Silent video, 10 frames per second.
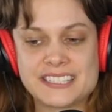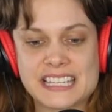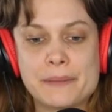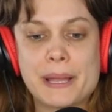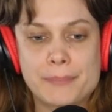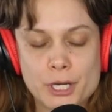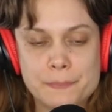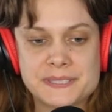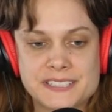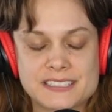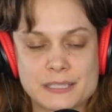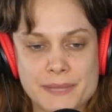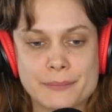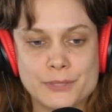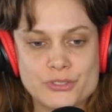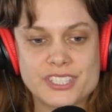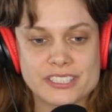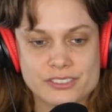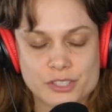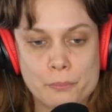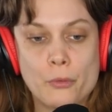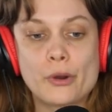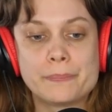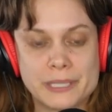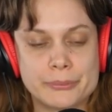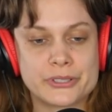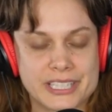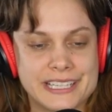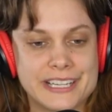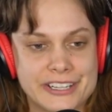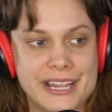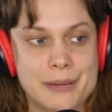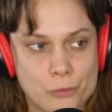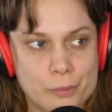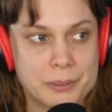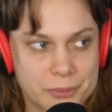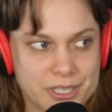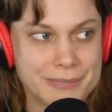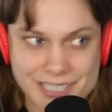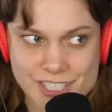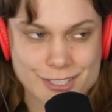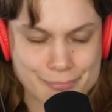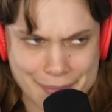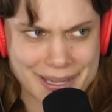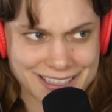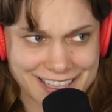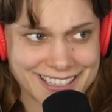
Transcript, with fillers: He's like, and my purpose is to make music so more people can hear it and more people can be touched by my